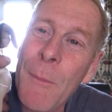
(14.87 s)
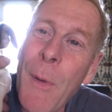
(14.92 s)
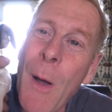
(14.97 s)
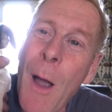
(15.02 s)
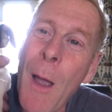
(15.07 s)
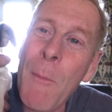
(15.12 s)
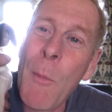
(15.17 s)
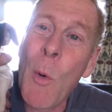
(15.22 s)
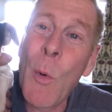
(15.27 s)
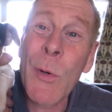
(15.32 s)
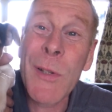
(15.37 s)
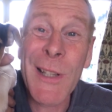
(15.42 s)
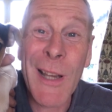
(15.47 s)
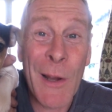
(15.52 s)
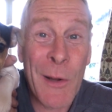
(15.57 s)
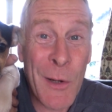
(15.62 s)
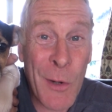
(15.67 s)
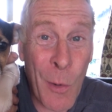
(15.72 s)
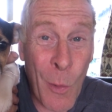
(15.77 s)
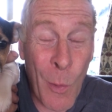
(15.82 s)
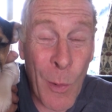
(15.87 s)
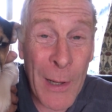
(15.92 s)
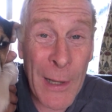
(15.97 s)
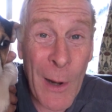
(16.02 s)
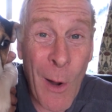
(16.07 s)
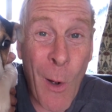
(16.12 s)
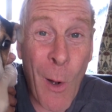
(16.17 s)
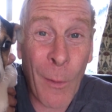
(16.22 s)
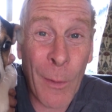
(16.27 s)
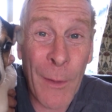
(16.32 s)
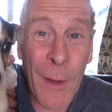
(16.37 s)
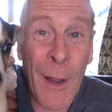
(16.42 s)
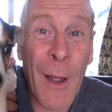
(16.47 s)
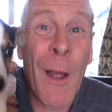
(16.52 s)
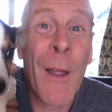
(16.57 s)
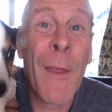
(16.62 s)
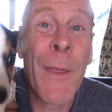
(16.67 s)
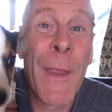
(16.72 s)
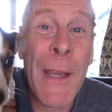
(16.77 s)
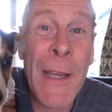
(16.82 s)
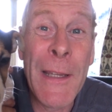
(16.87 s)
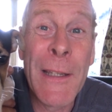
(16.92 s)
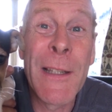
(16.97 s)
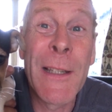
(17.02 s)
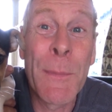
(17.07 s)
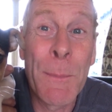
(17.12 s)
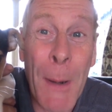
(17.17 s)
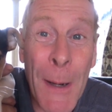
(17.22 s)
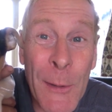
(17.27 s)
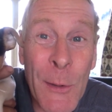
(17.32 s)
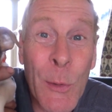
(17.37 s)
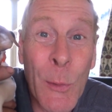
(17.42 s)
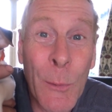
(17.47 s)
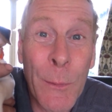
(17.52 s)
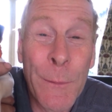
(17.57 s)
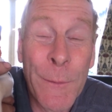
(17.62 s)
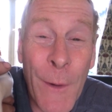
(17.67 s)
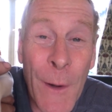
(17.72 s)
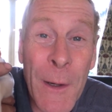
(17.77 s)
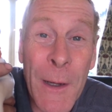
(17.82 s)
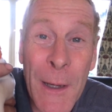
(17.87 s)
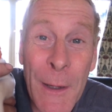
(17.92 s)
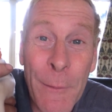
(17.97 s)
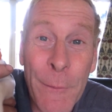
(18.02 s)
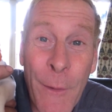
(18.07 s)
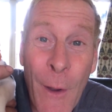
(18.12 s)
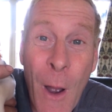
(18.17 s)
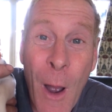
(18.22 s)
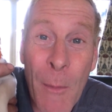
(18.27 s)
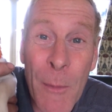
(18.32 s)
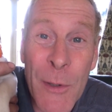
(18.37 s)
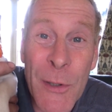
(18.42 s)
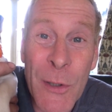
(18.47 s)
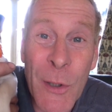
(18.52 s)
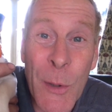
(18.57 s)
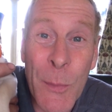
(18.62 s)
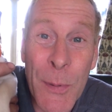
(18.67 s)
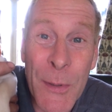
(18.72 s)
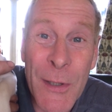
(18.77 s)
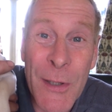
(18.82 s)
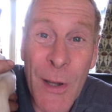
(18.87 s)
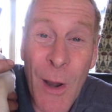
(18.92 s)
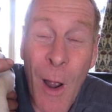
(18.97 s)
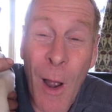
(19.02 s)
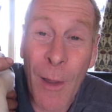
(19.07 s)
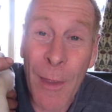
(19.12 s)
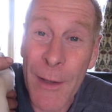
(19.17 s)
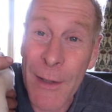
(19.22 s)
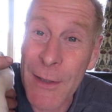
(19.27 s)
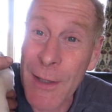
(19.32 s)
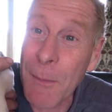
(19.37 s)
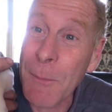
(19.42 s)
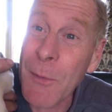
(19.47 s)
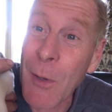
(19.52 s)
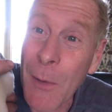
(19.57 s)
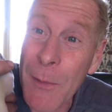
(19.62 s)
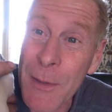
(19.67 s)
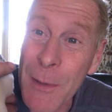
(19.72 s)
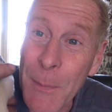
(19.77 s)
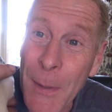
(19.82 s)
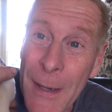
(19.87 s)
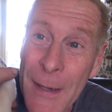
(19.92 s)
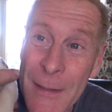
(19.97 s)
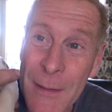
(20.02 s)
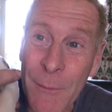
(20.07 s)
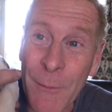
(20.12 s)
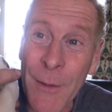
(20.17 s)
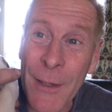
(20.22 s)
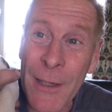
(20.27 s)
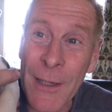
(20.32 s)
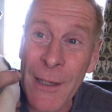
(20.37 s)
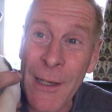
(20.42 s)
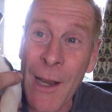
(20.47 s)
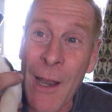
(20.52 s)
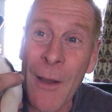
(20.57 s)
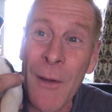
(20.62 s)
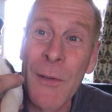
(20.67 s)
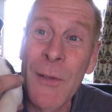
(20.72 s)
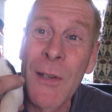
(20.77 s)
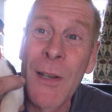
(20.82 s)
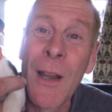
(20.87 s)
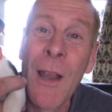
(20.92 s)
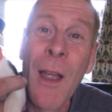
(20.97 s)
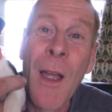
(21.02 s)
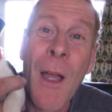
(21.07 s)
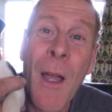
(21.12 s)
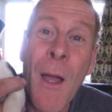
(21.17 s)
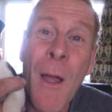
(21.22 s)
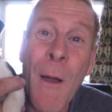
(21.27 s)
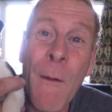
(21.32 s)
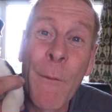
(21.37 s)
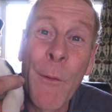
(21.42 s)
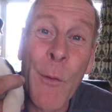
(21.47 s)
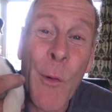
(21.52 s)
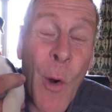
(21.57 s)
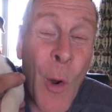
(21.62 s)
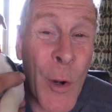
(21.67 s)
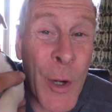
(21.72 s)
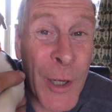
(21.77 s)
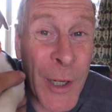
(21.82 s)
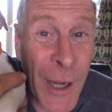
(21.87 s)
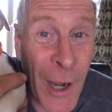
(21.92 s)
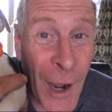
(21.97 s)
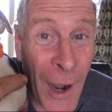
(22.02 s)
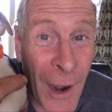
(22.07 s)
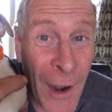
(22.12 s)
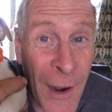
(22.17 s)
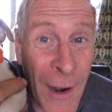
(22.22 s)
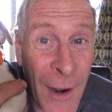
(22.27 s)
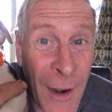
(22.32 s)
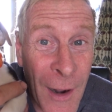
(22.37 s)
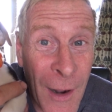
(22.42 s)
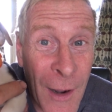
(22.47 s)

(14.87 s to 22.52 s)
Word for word: but I'm also calling on the special Funky Farmer superstar that sometimes appears in videos, Veronica.